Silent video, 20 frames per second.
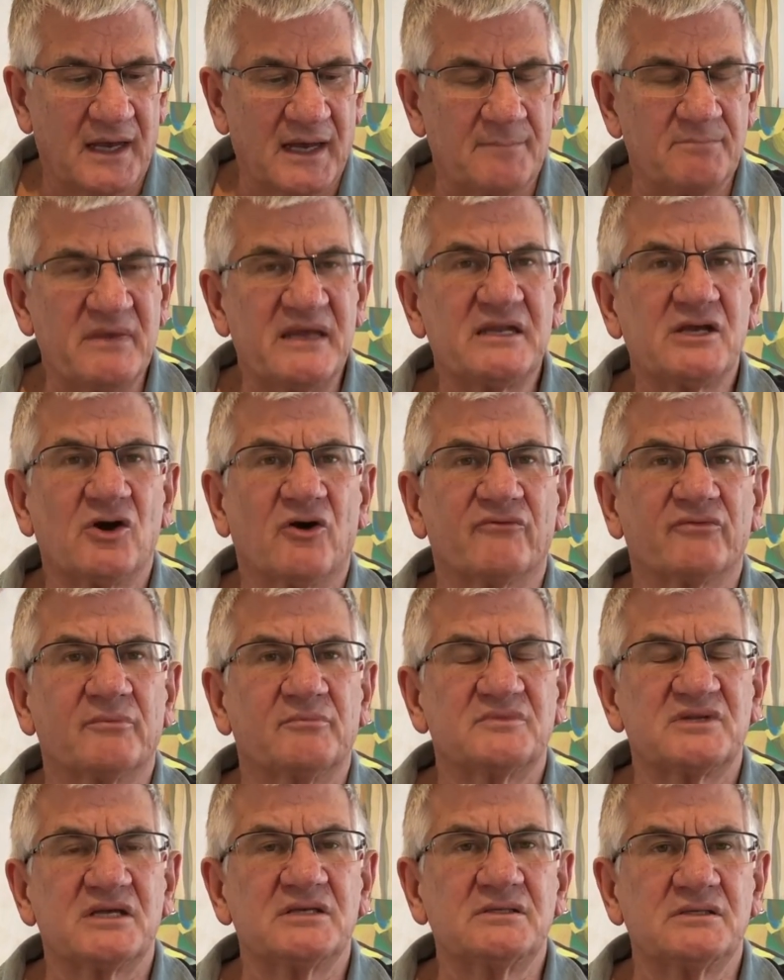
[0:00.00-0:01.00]
Many of them
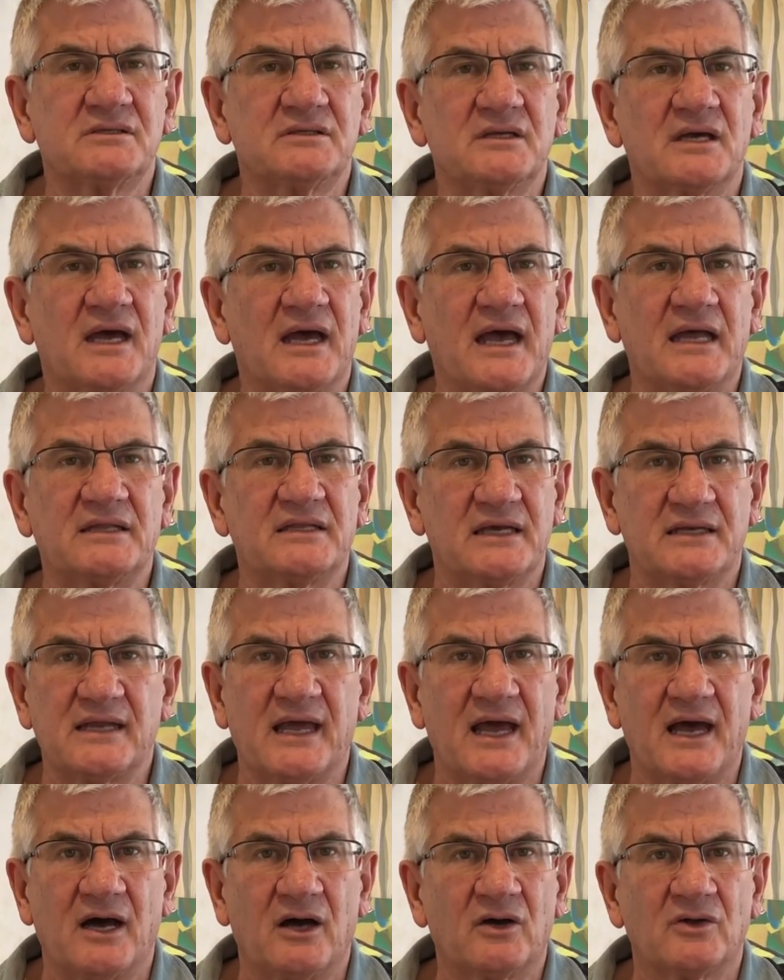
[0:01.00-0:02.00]
didn't, and they
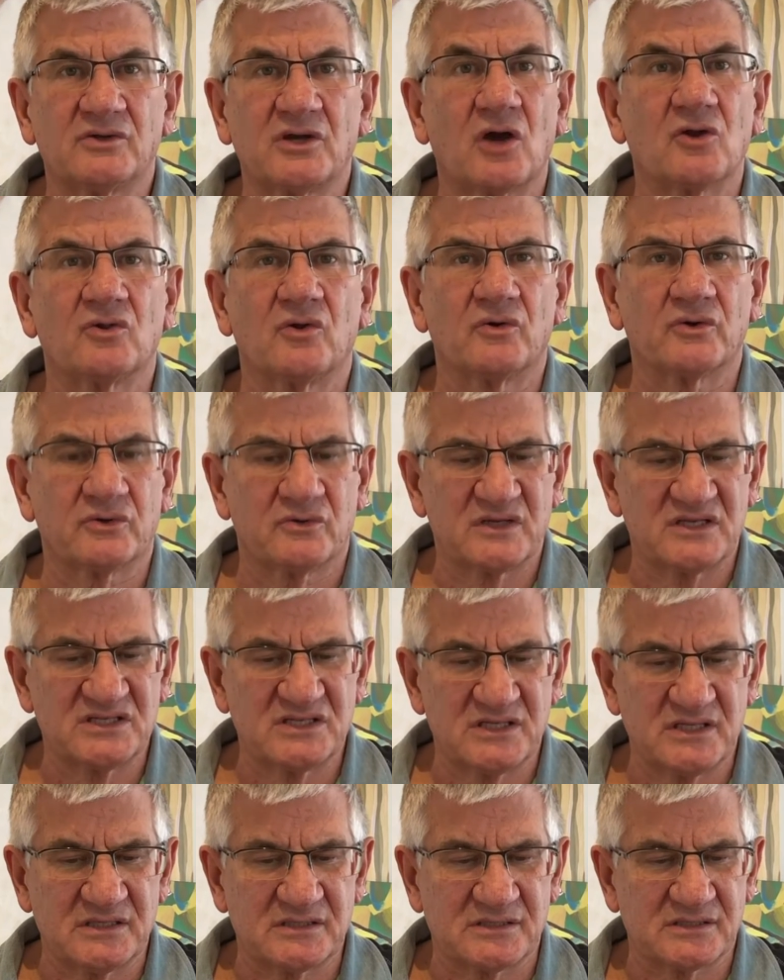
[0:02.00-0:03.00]
now no longer
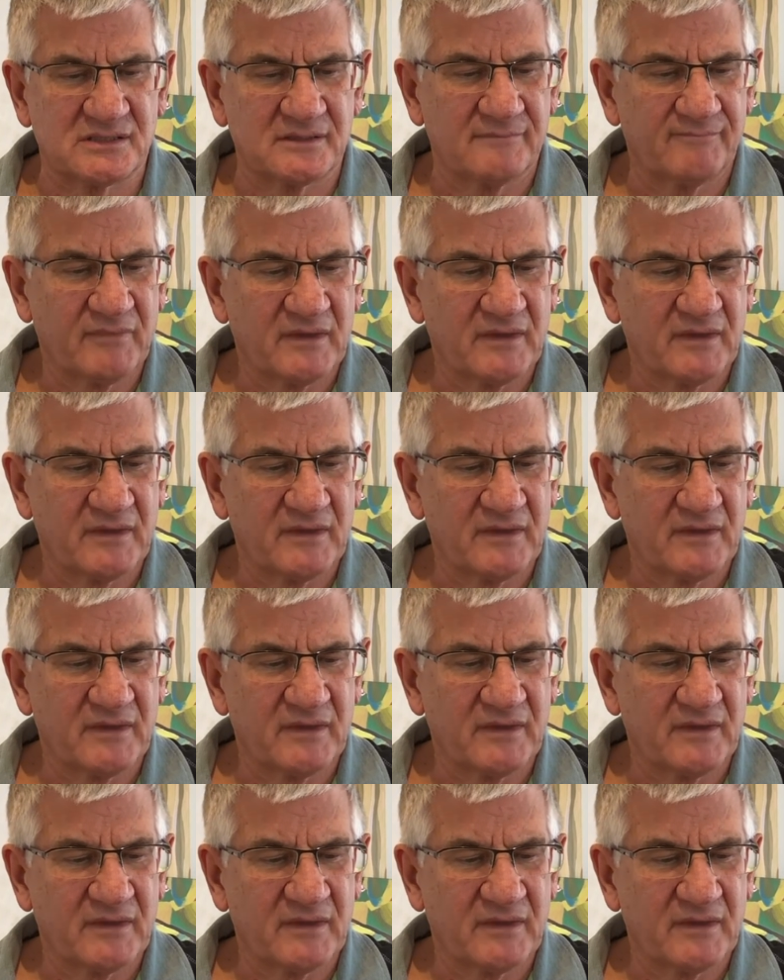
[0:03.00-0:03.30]
exist.